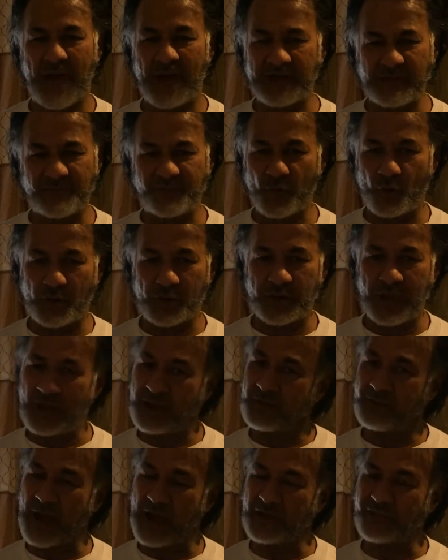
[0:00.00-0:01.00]
And if you
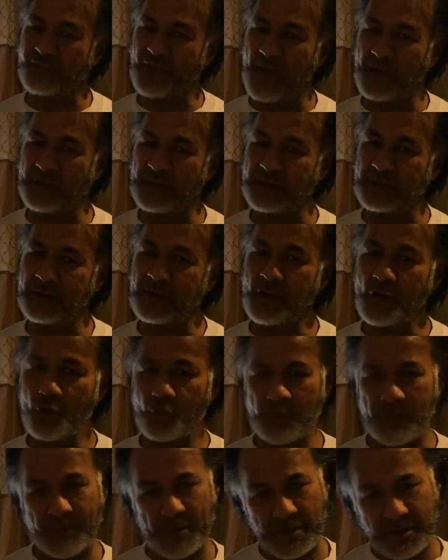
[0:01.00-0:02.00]
kill my family,
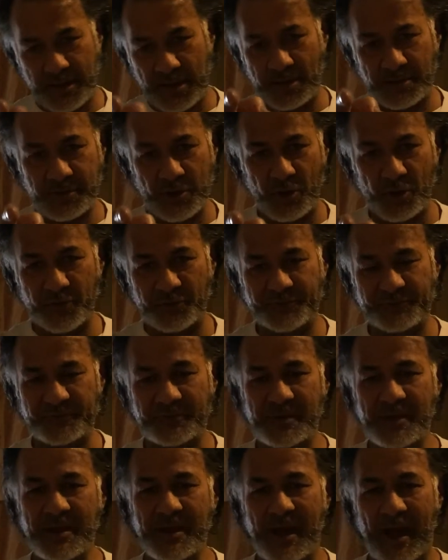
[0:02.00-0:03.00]
we will kill yours.